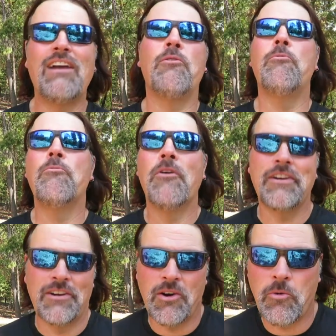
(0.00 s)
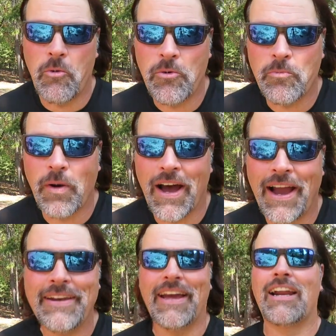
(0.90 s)
I don't want to know what was
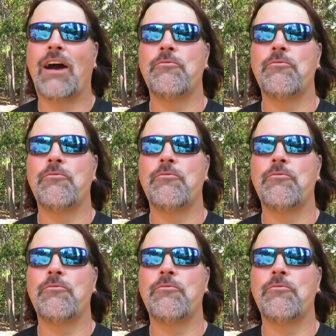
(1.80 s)
behind that.